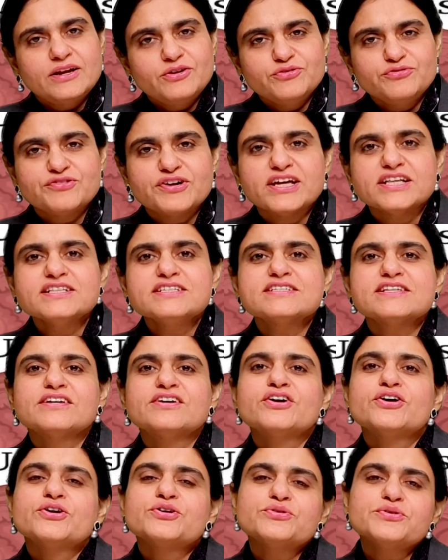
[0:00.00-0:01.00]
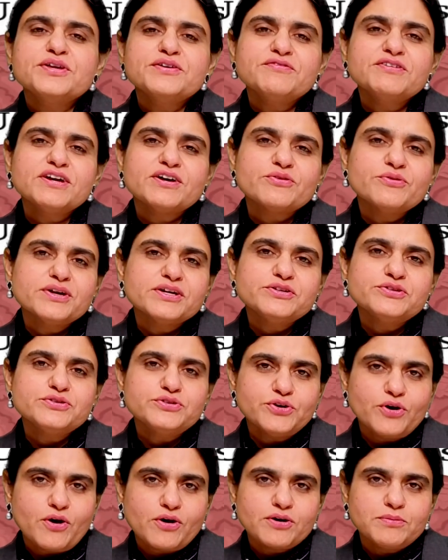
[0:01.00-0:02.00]
Hello friends, today we are going to
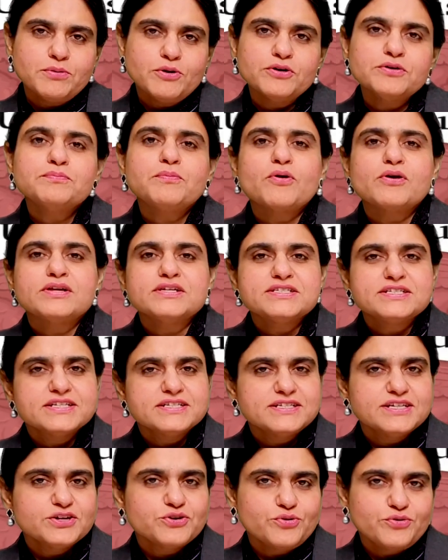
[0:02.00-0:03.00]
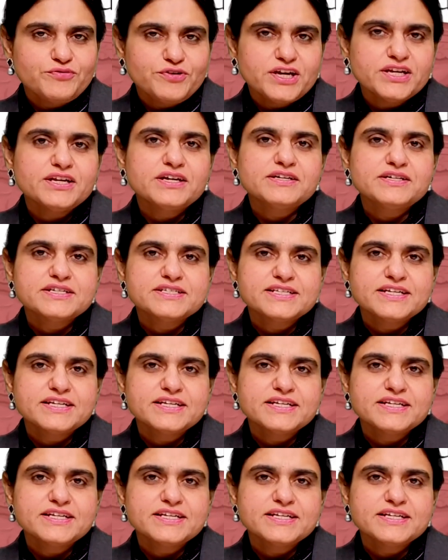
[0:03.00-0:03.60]
talk about polycystic ovarian